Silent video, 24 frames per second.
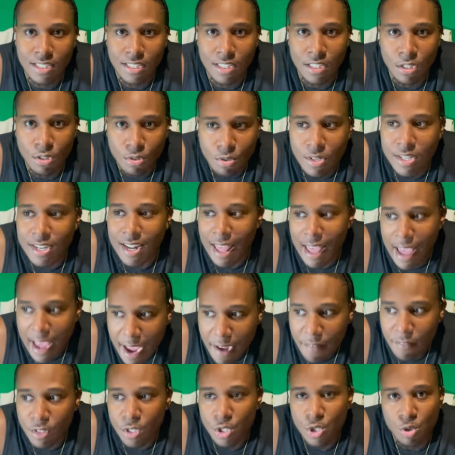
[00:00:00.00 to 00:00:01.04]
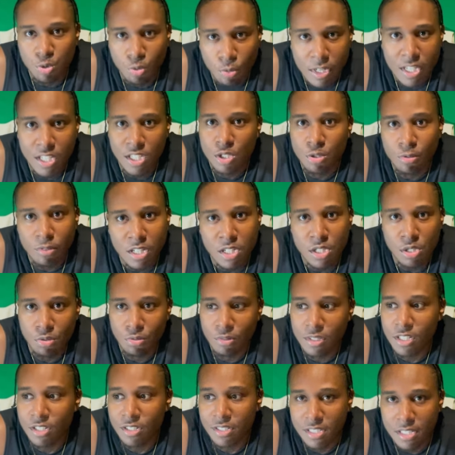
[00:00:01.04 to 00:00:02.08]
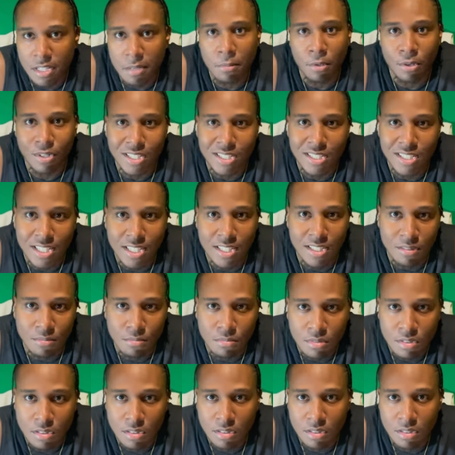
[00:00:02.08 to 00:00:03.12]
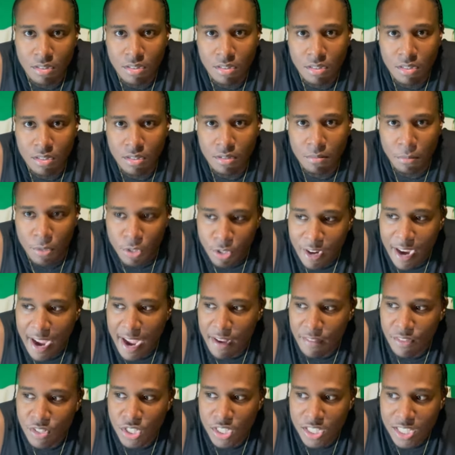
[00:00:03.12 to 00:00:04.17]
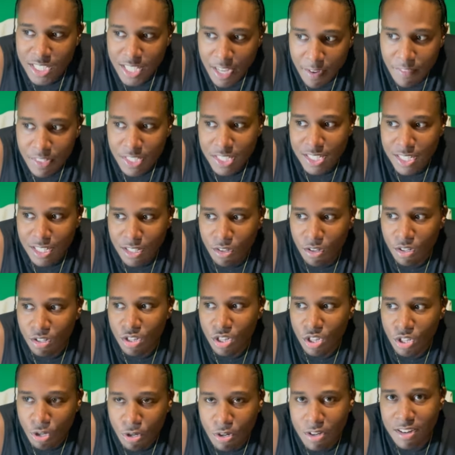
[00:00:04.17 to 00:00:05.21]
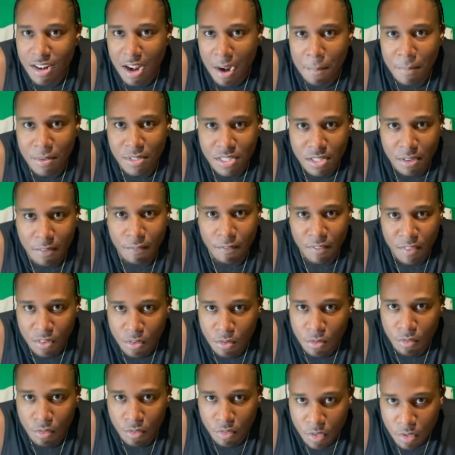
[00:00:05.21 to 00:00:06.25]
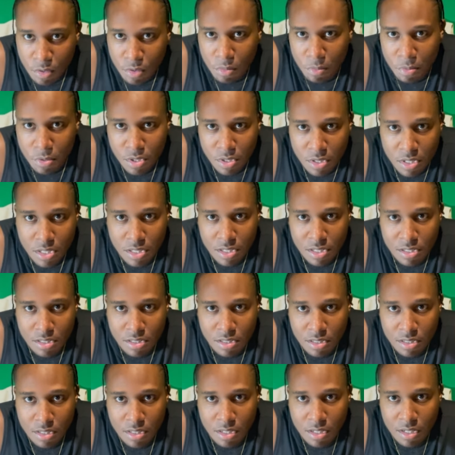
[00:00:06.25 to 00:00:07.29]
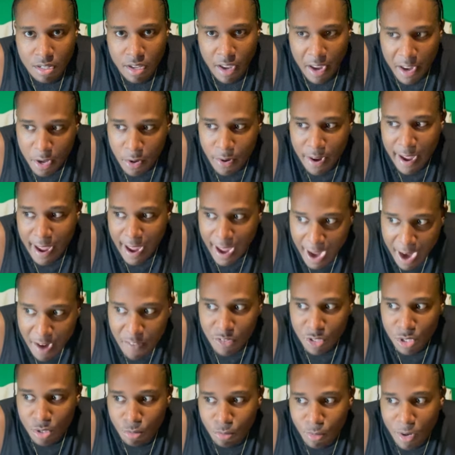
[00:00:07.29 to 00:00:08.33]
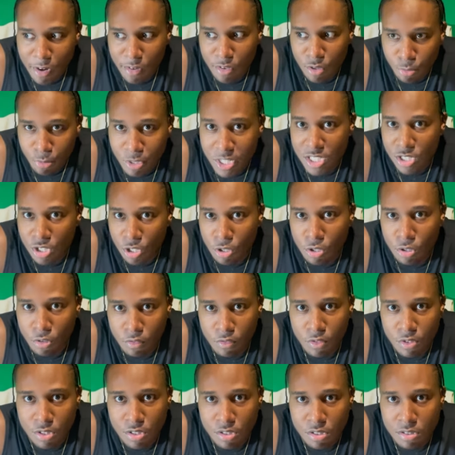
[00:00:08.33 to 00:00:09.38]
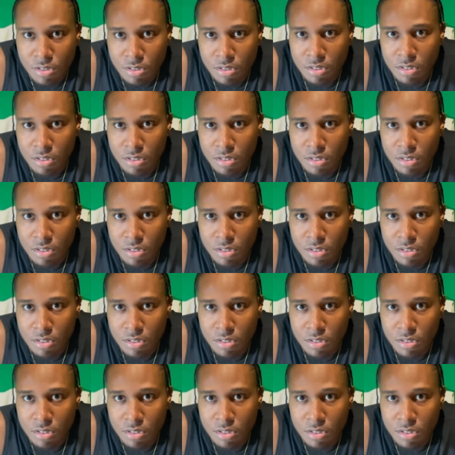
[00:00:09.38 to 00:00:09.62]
You can average 20, 22 in your sleep on this team, but you're averaging 17 on 39% field, field goal percentage, and you're averaging around three turnovers.